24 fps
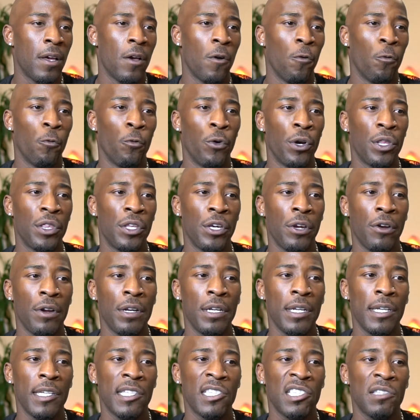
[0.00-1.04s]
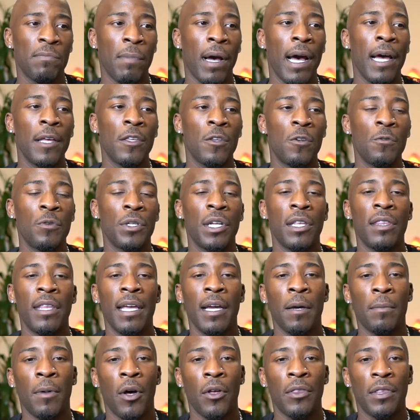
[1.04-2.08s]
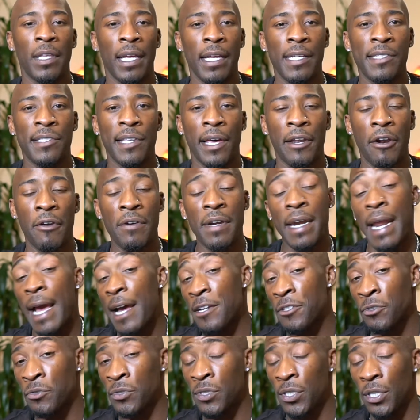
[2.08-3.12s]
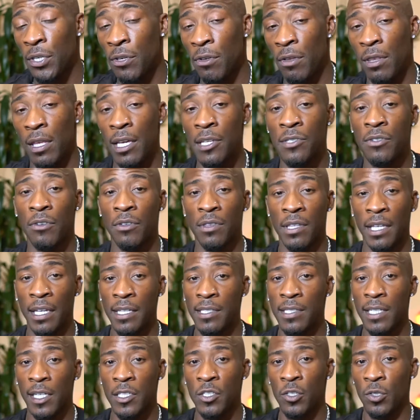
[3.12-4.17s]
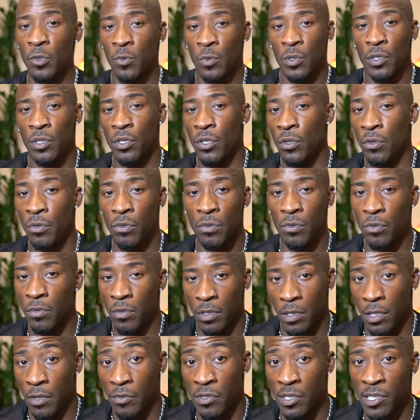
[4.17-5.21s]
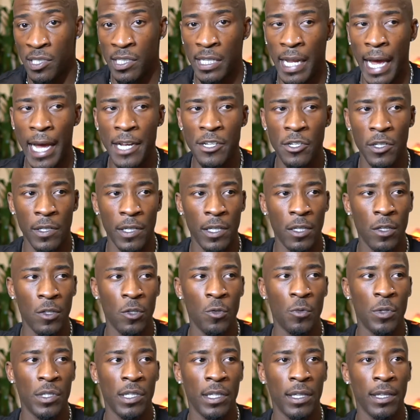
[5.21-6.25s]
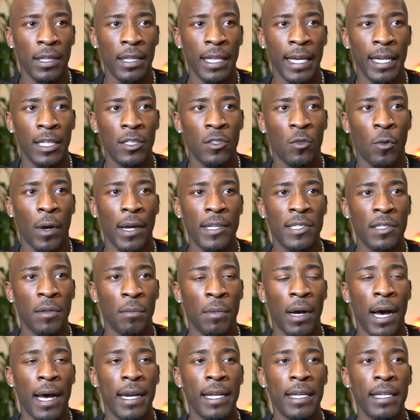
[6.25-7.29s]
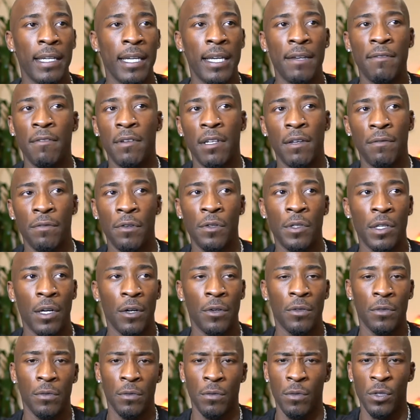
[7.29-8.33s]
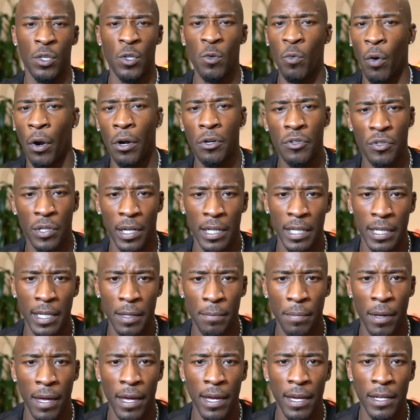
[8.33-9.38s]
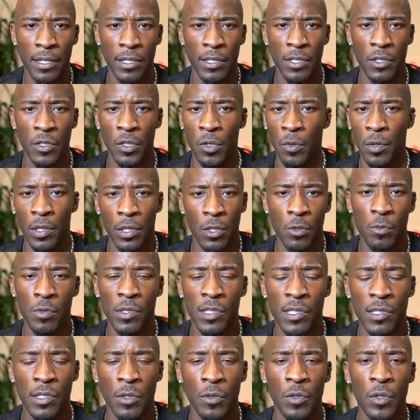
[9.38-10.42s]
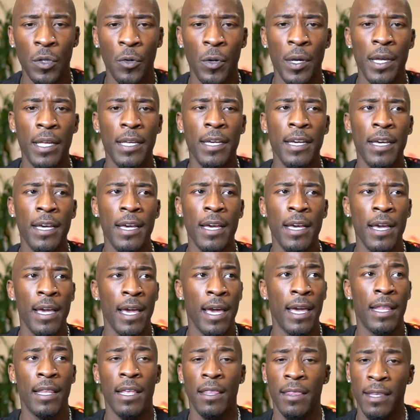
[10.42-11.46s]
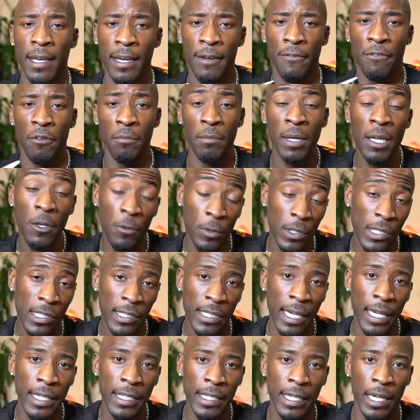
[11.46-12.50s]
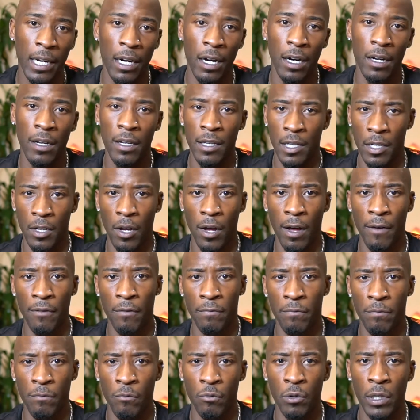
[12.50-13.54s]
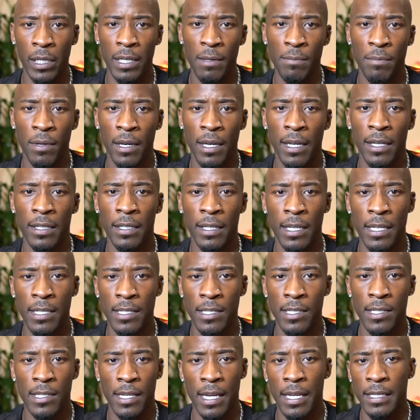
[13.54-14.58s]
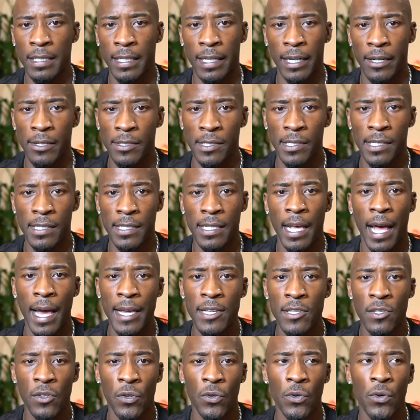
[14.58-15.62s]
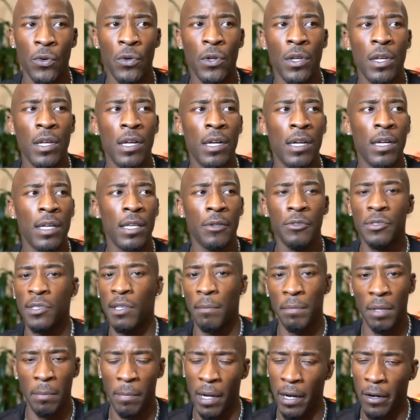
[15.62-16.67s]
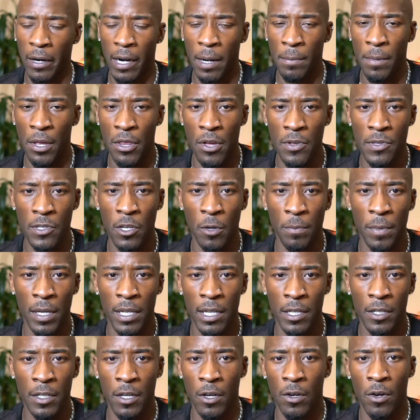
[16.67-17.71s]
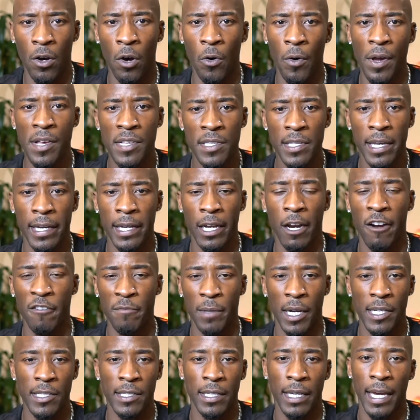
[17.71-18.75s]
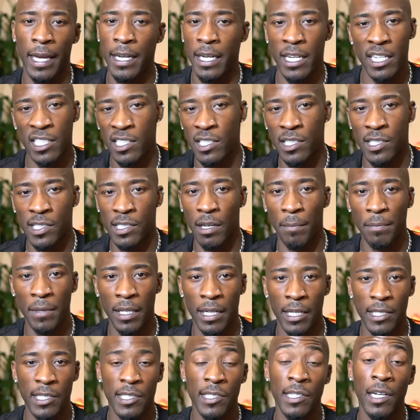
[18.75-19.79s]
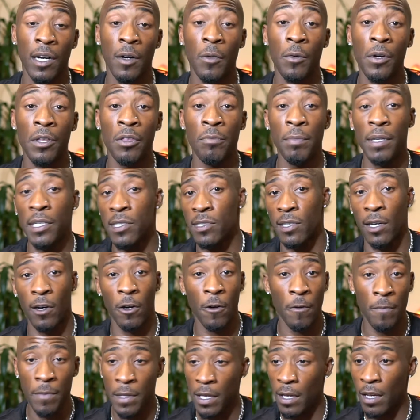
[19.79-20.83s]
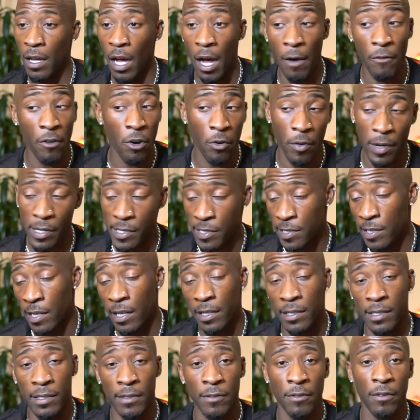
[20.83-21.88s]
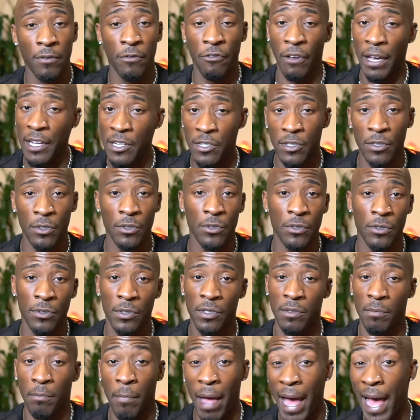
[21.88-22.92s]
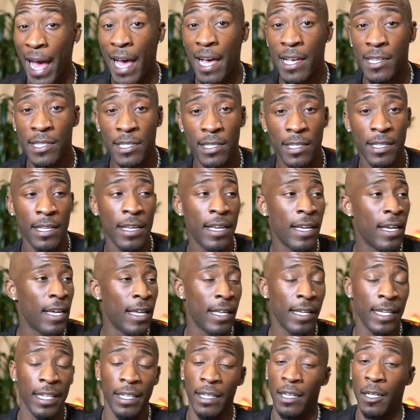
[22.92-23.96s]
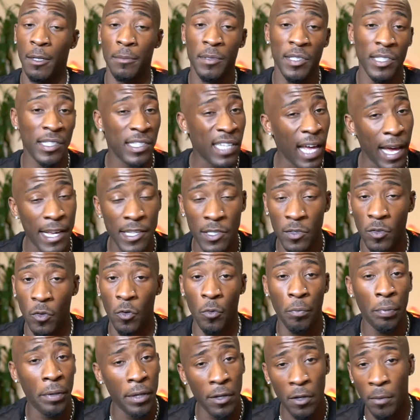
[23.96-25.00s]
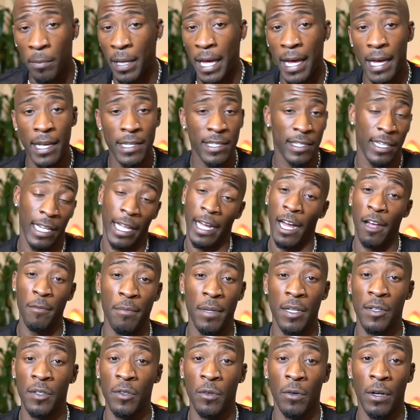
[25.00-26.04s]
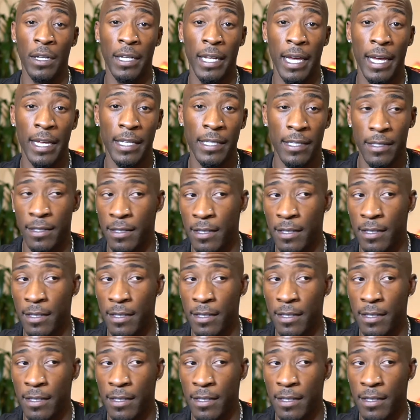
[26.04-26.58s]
when you're in this spot, you want to think about things that are natural to you. These are things that you would do, you know, just naturally. You wouldn't think twice about it. Even if, you know, you weren't trying to get paid to do it, you would still do it. And the thing for me was skincare. You know, I've really been into skincare since high school. Was something my grandmother told me to, you know, always take care of my skin, and it's just something that stuck with me. So I've always done facials, masks, since high school, peel mask, like been doing that.